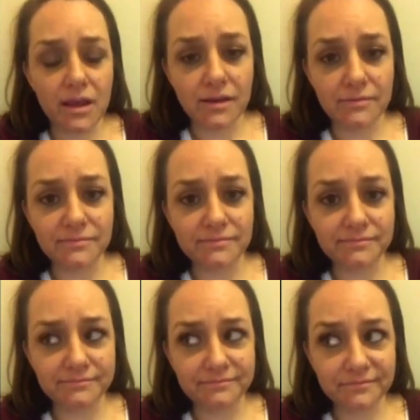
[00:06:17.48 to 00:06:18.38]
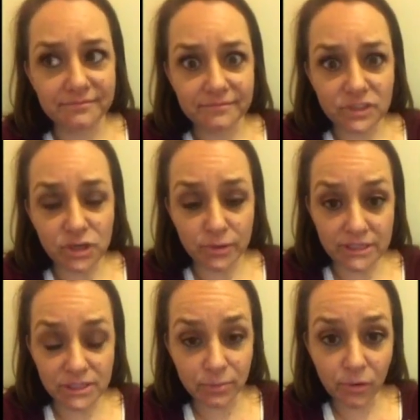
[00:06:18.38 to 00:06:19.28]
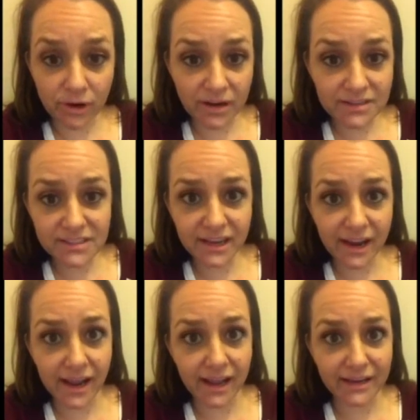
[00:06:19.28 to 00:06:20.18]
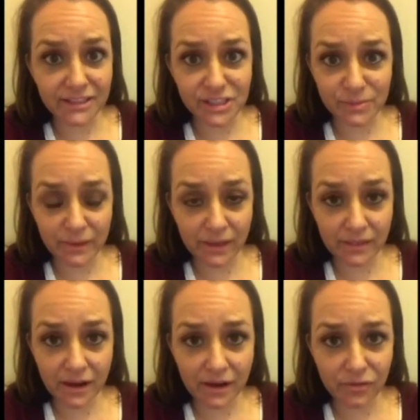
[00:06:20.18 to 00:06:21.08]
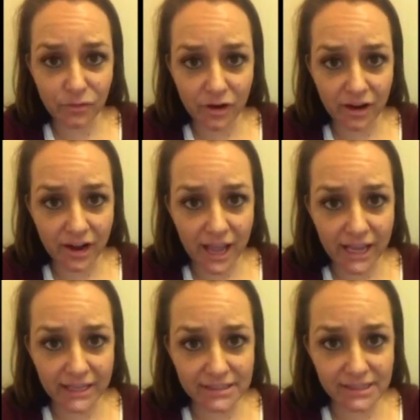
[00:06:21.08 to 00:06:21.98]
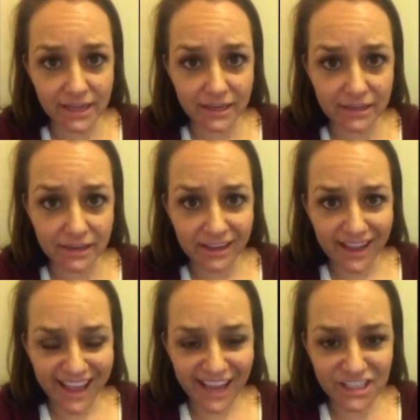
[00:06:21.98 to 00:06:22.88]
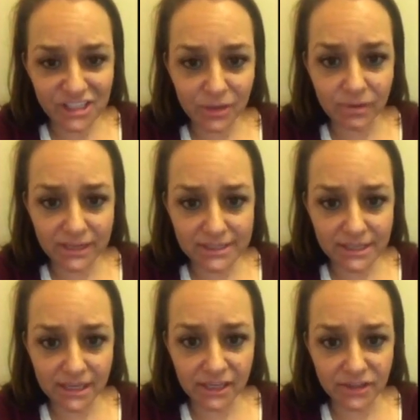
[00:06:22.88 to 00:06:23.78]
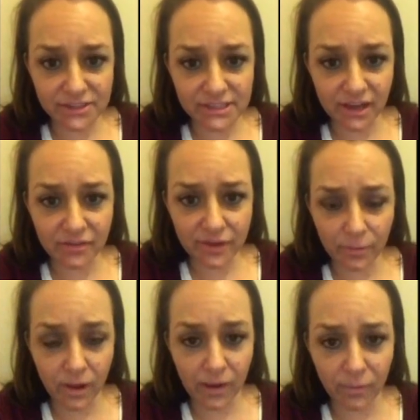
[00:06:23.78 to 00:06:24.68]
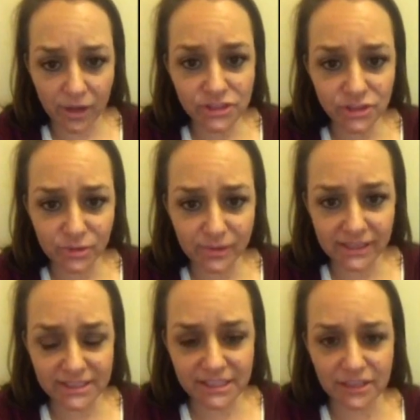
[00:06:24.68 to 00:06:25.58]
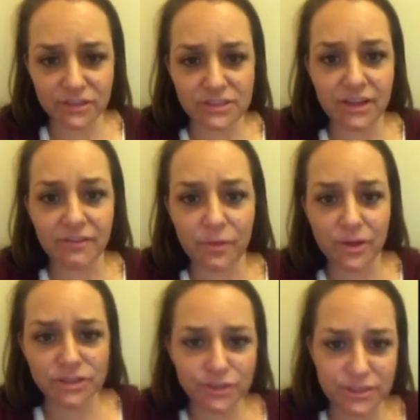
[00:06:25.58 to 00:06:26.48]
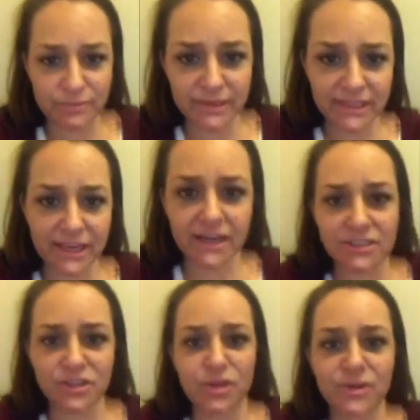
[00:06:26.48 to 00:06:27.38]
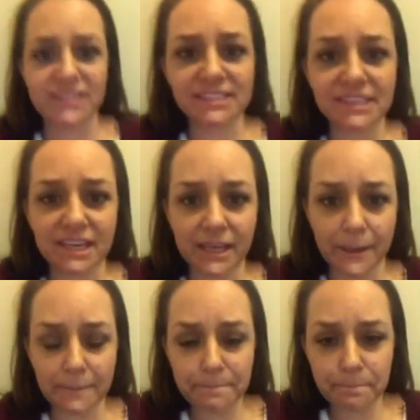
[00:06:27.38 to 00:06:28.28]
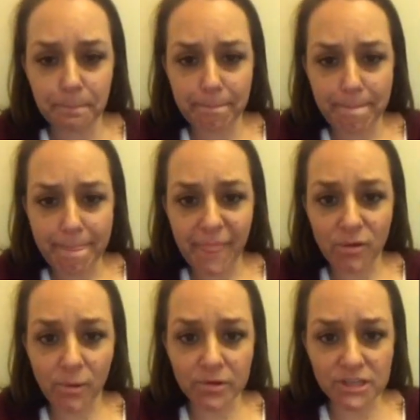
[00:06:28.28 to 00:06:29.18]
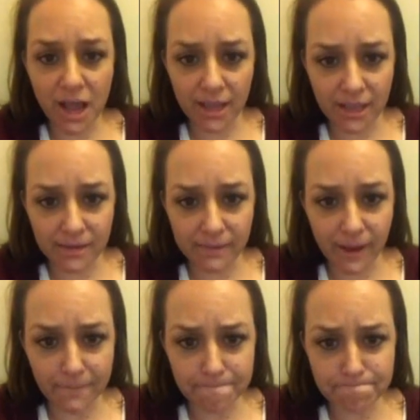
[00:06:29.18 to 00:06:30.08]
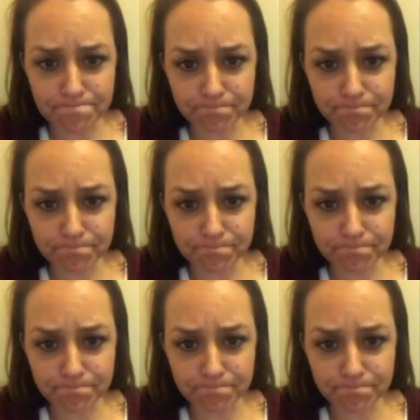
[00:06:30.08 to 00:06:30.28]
um, showing support and just being there for our guys and actually witnessing it yourself. I, I want you to witness it yourself. I want you to be there so you can see what we're talking about.